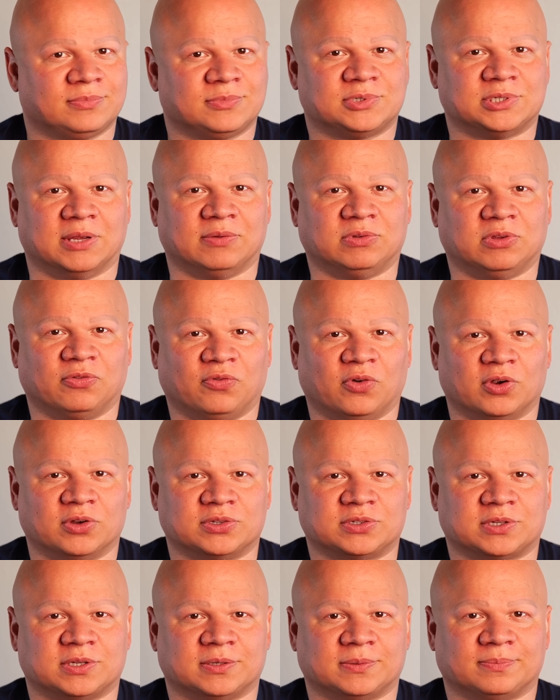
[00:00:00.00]
Safety
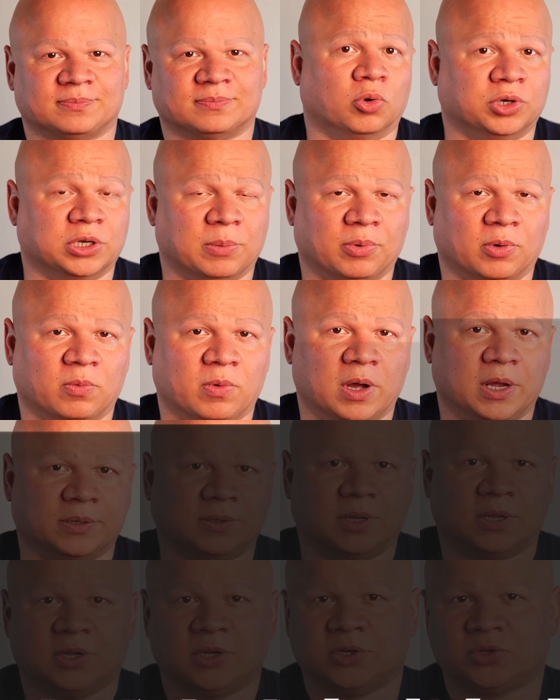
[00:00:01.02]
first. Rule number
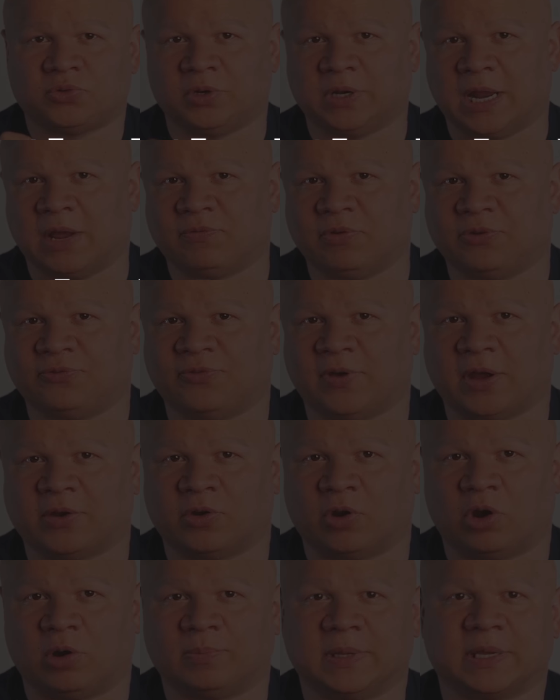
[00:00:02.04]
1, treat every
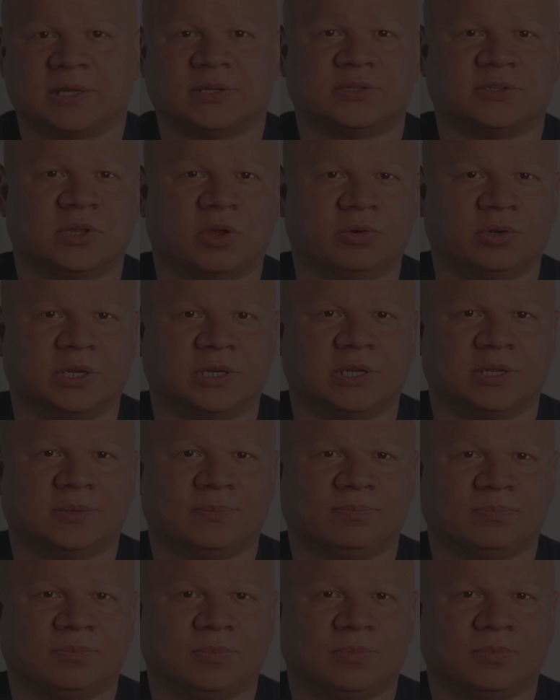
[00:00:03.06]
firearm like it's loaded.